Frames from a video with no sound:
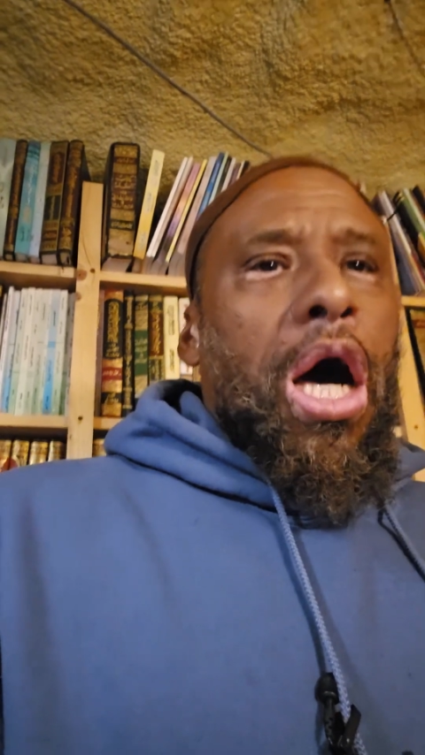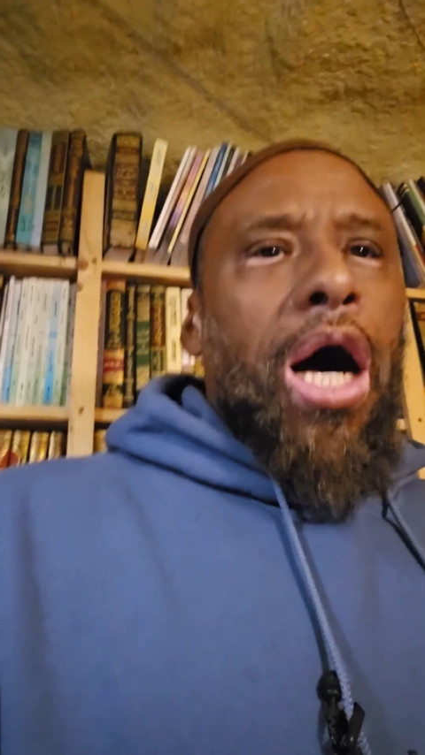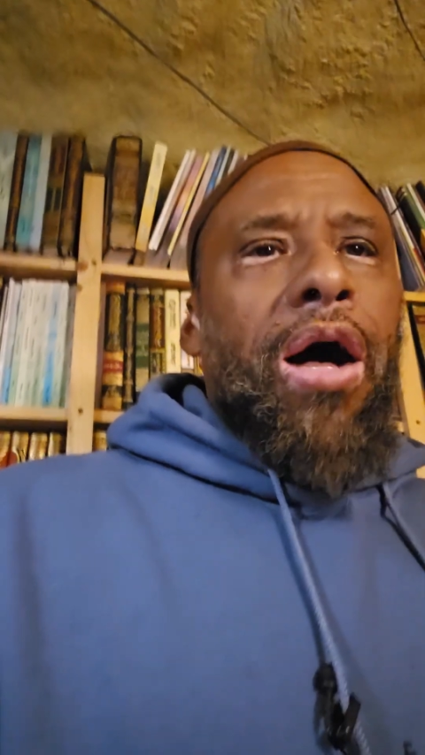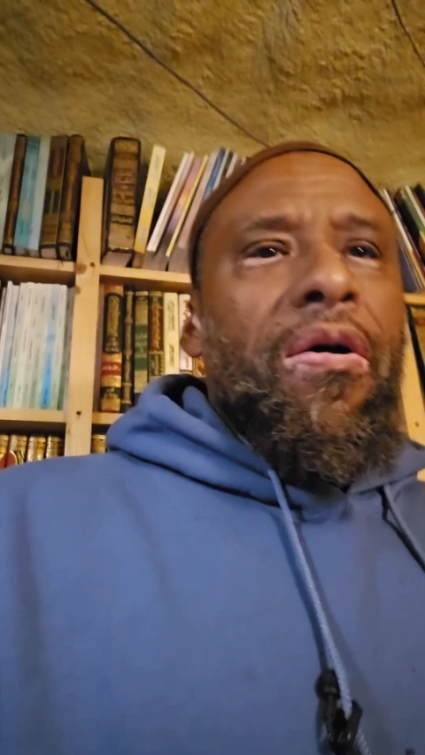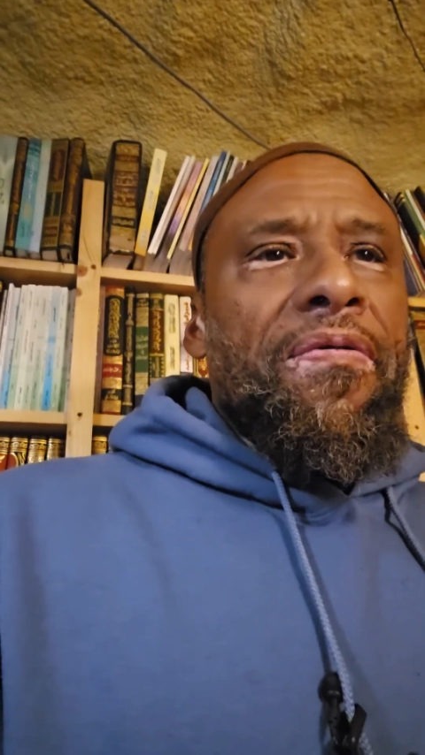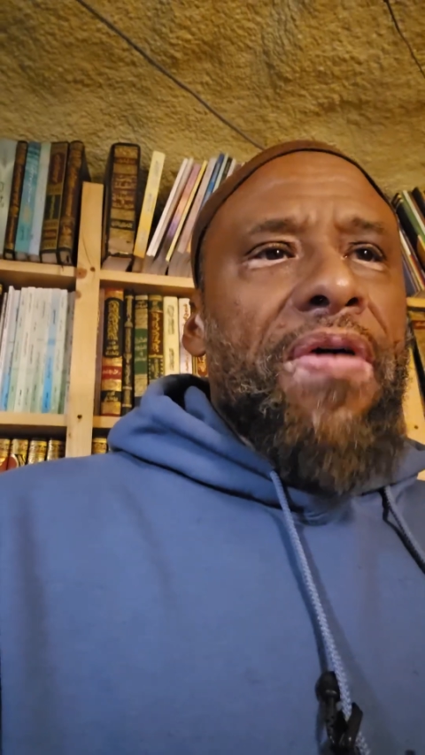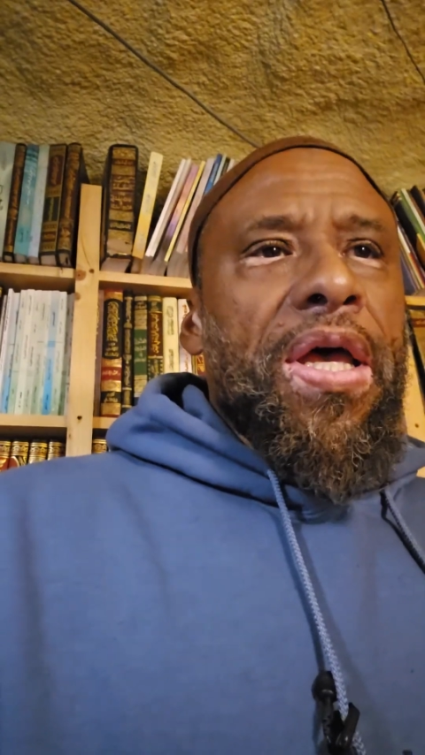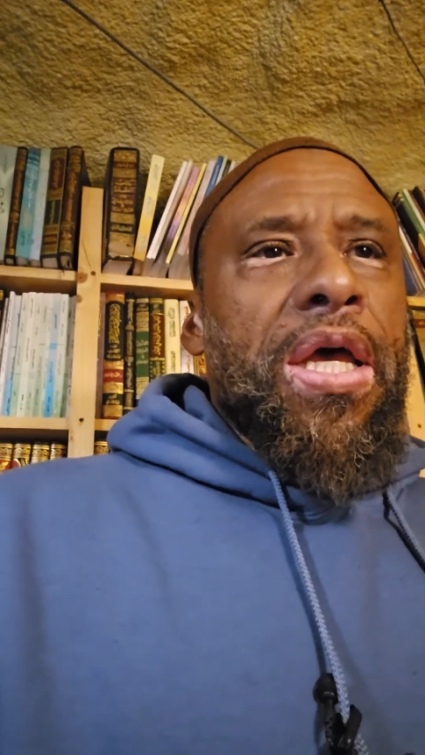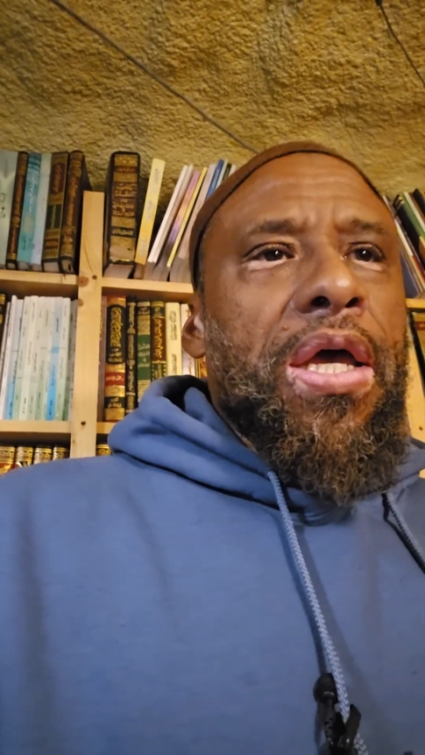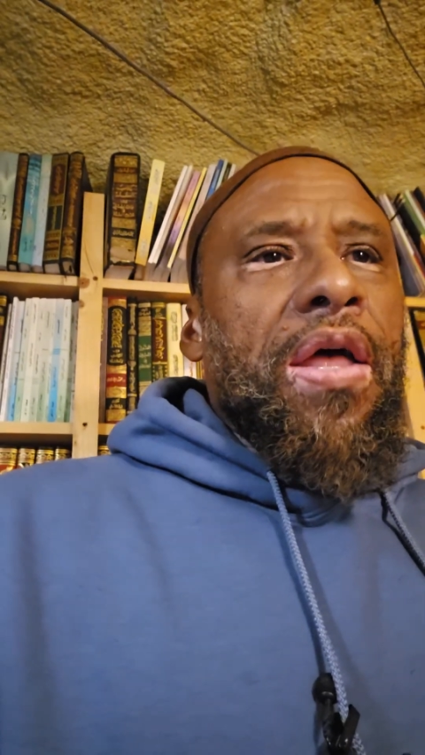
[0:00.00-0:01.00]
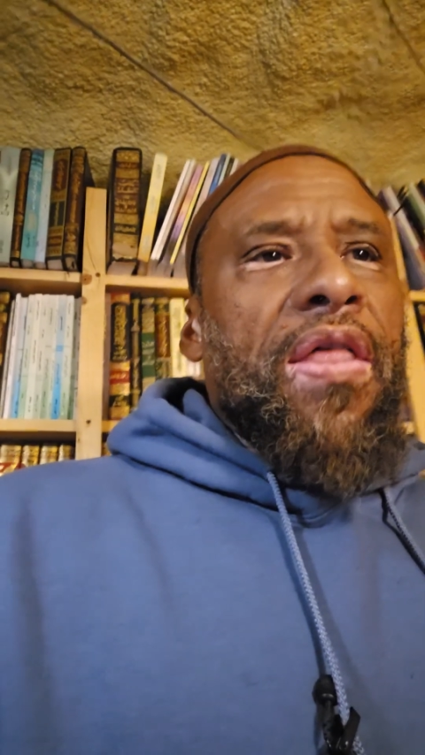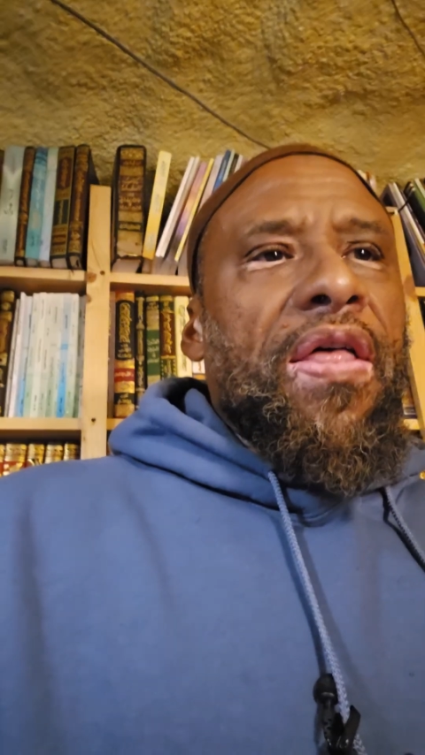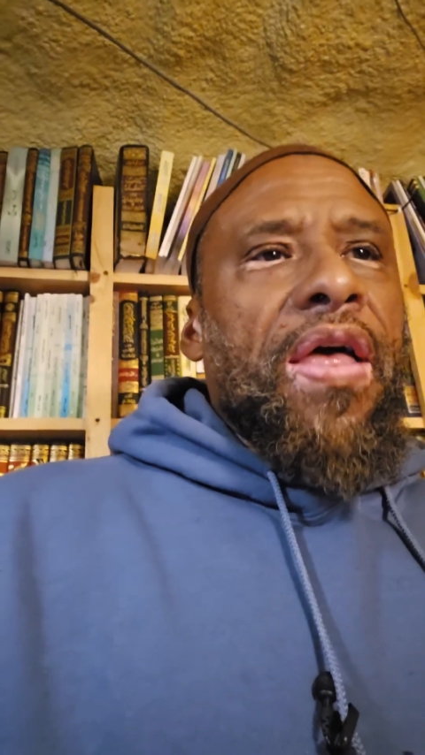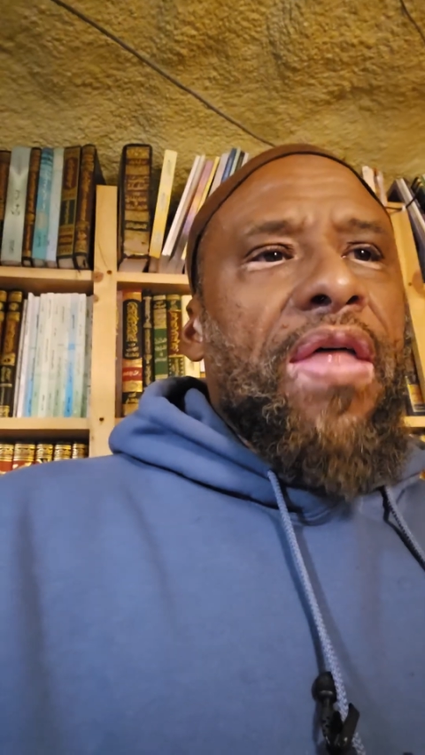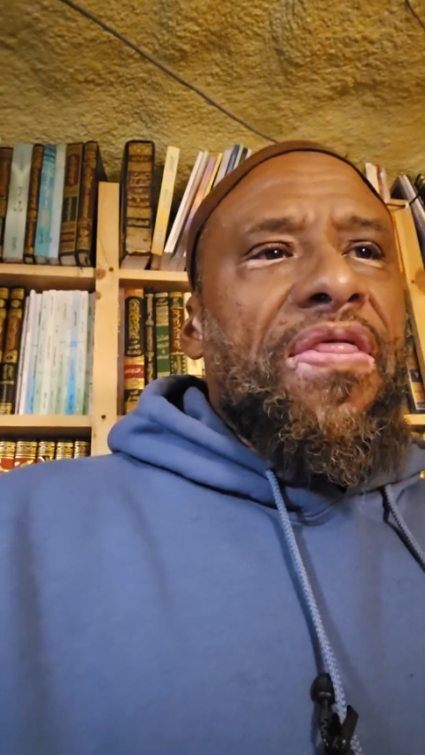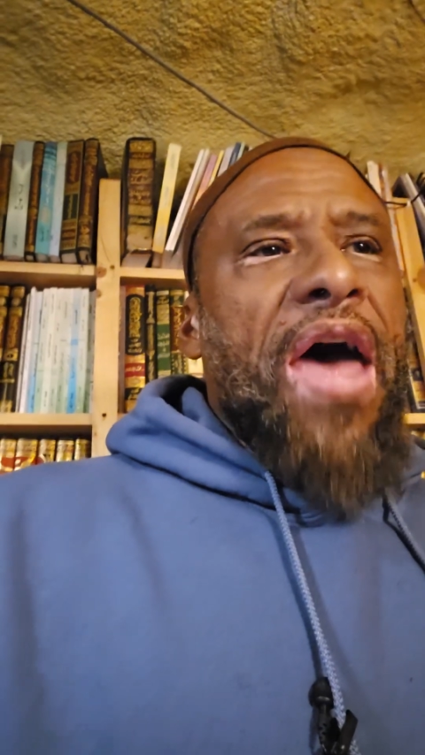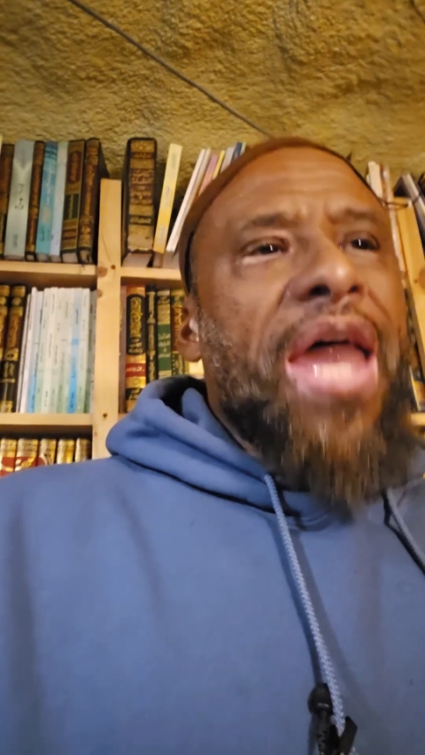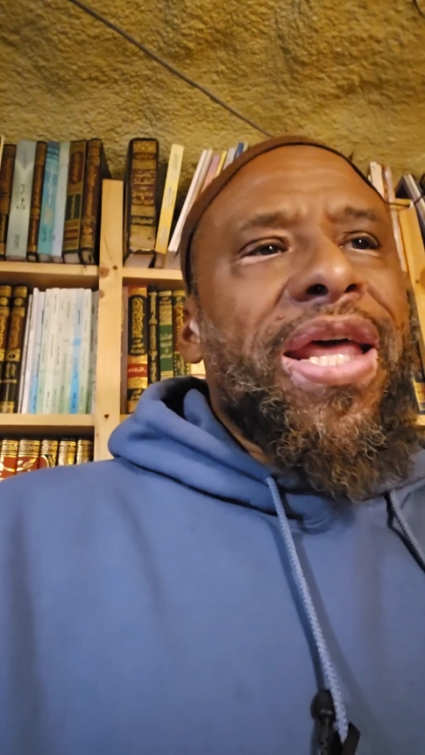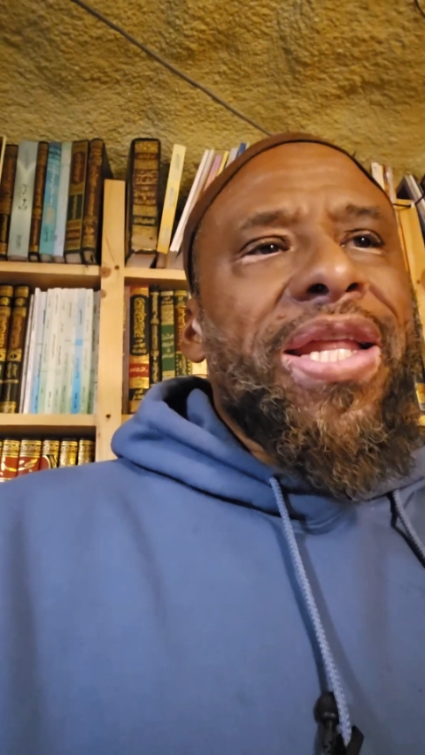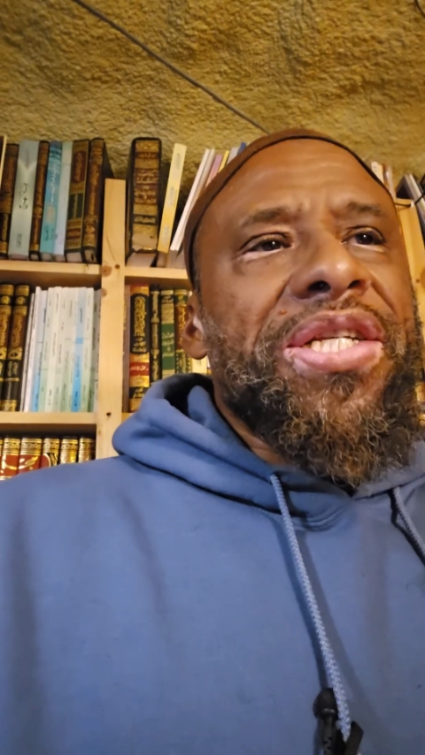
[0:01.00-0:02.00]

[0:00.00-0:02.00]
of that